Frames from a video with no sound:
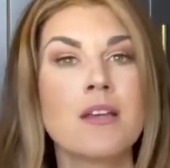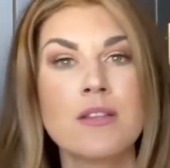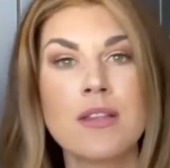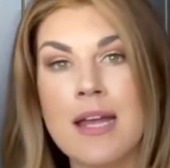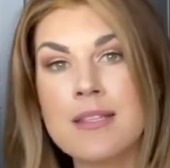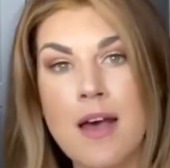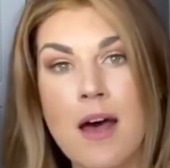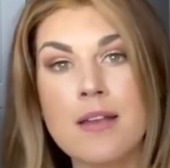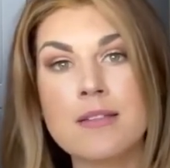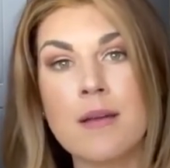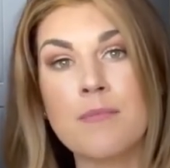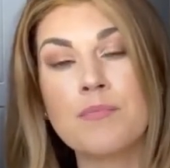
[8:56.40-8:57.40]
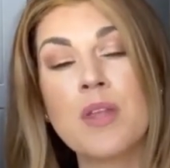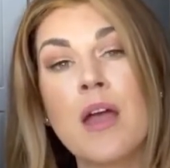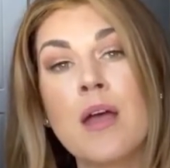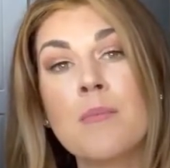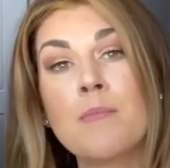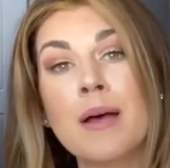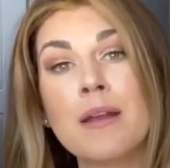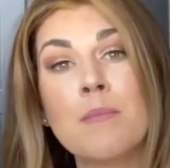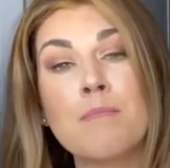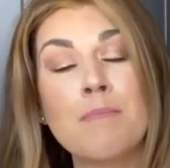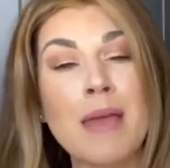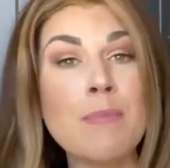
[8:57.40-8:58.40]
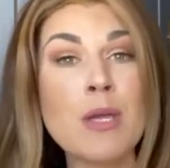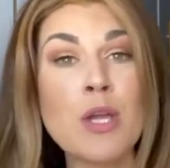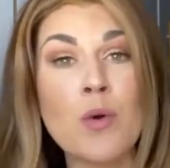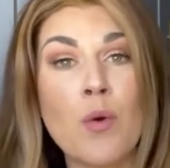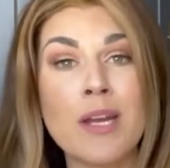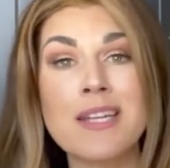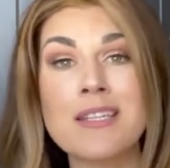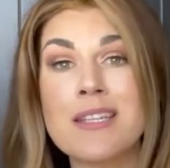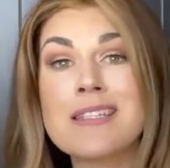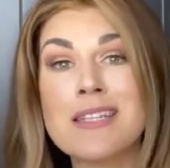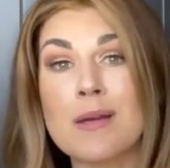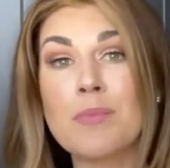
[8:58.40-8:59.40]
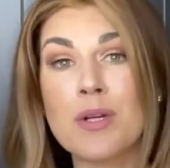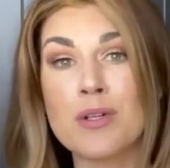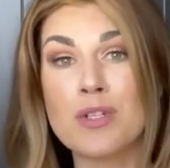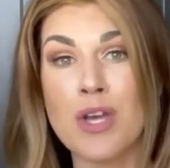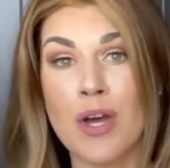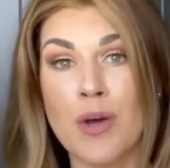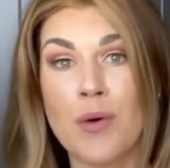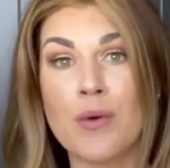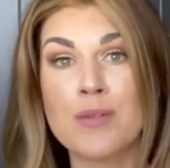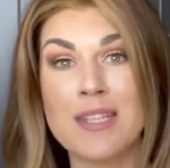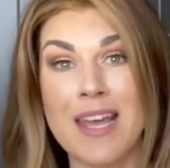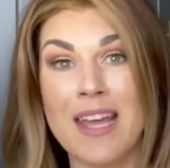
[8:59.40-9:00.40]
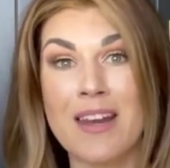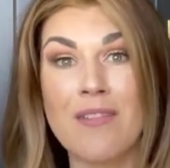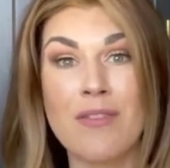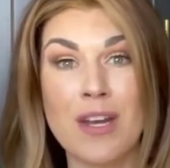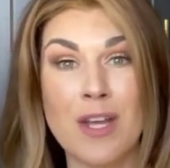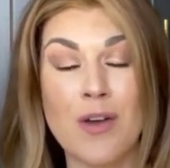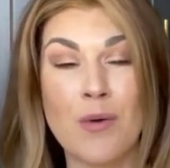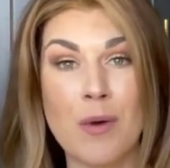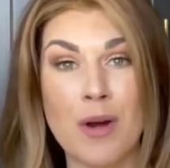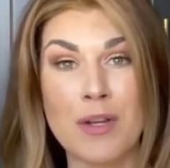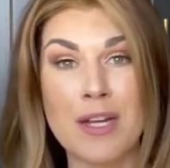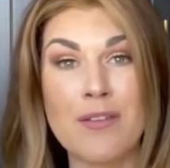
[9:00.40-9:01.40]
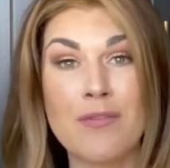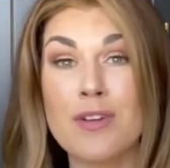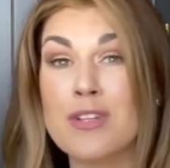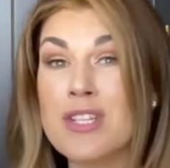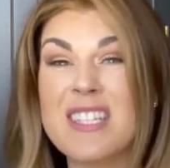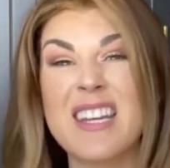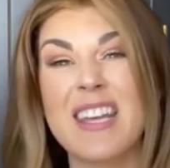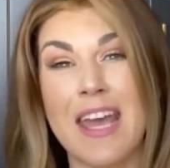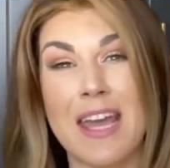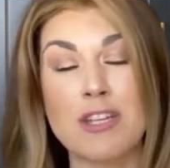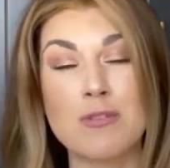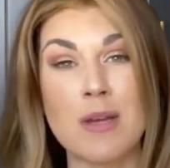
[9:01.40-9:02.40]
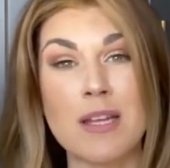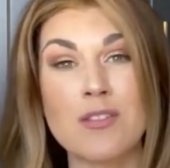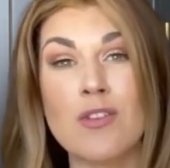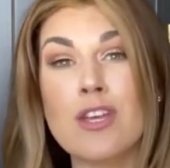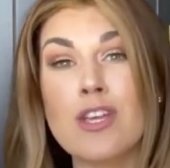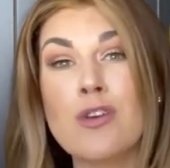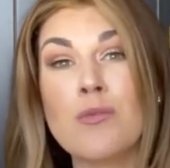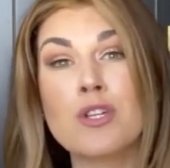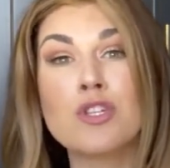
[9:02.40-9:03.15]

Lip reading: That's awesome. But maybe you're wanting to dip your toes in video marketing for just engagement so that you can